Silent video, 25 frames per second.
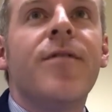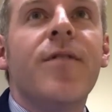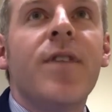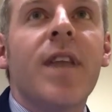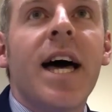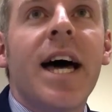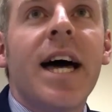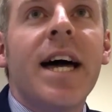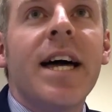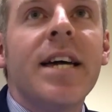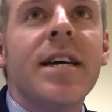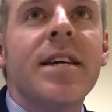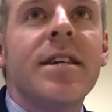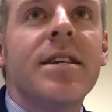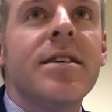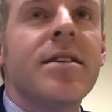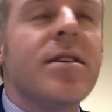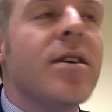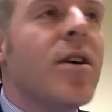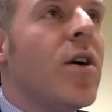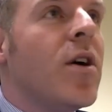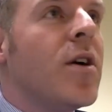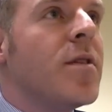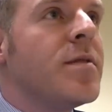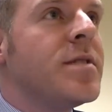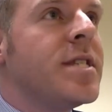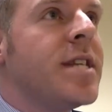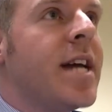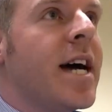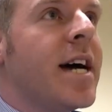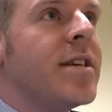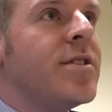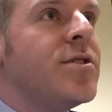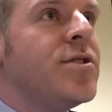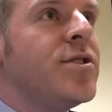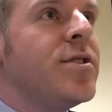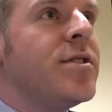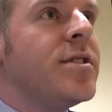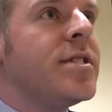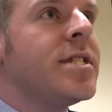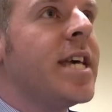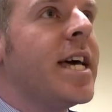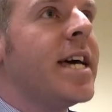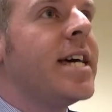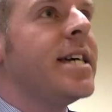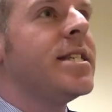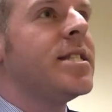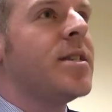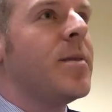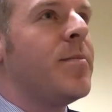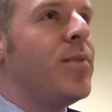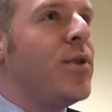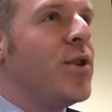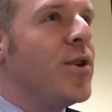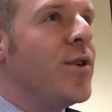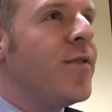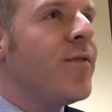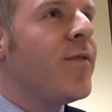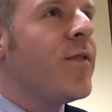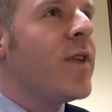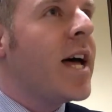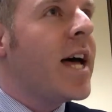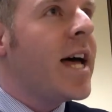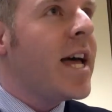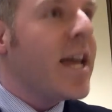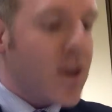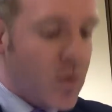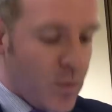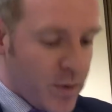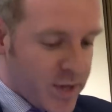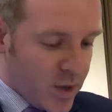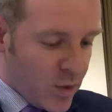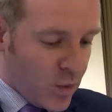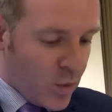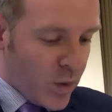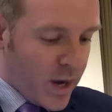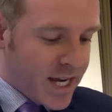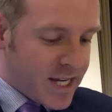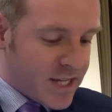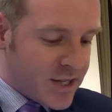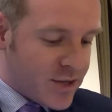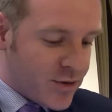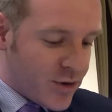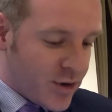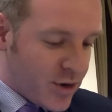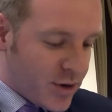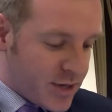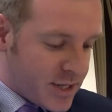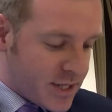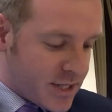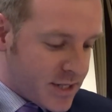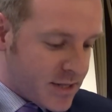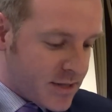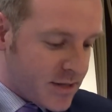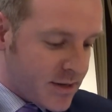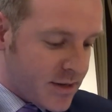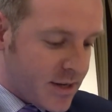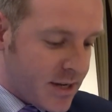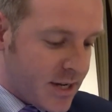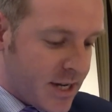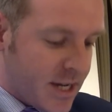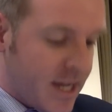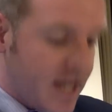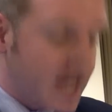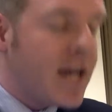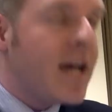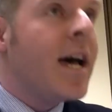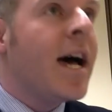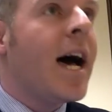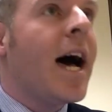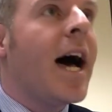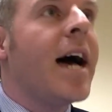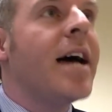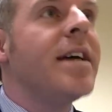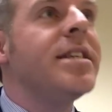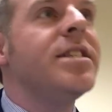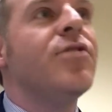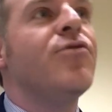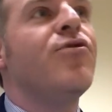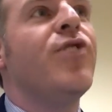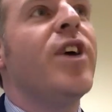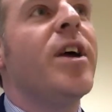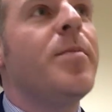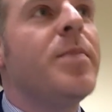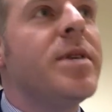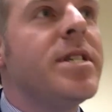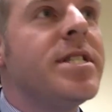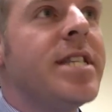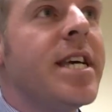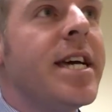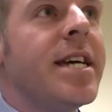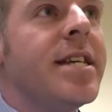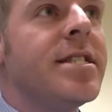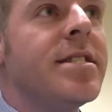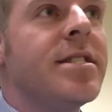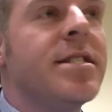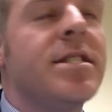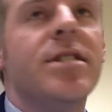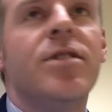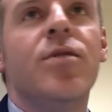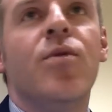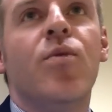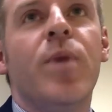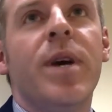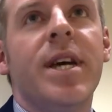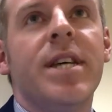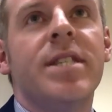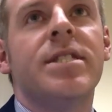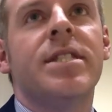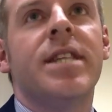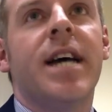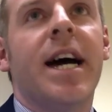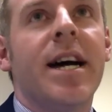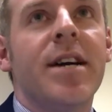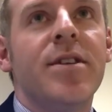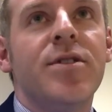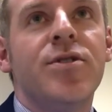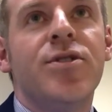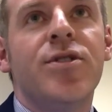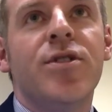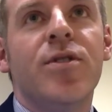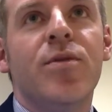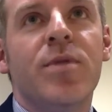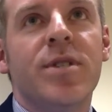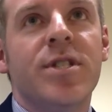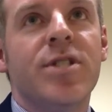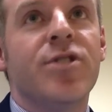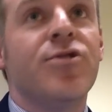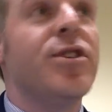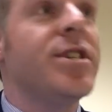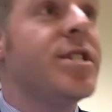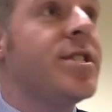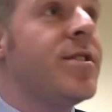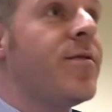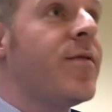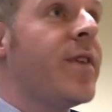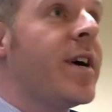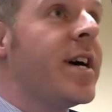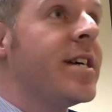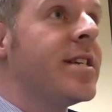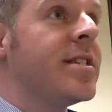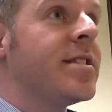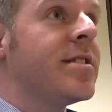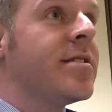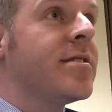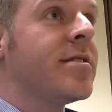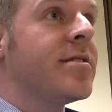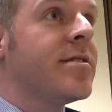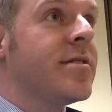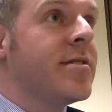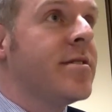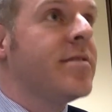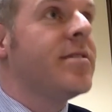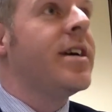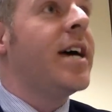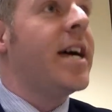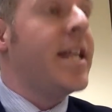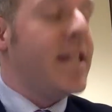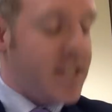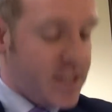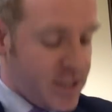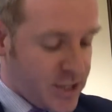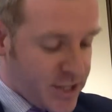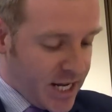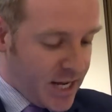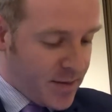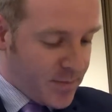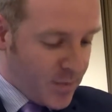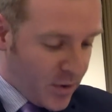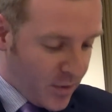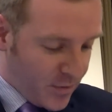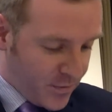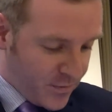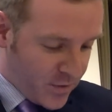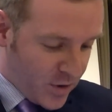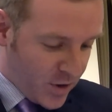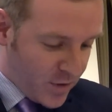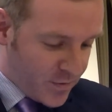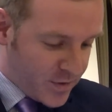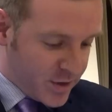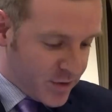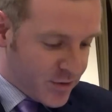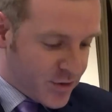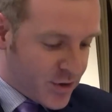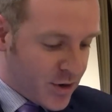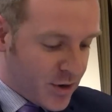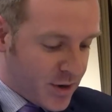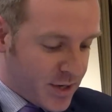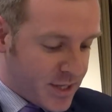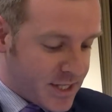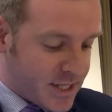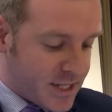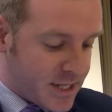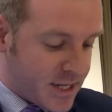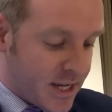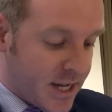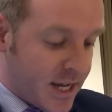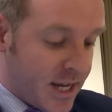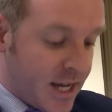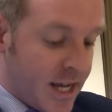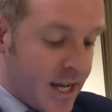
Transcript: flag of St. Andrew's is a blue flag with a white cross, and it represents the way St. Andrew was crucified in the shape of the cross.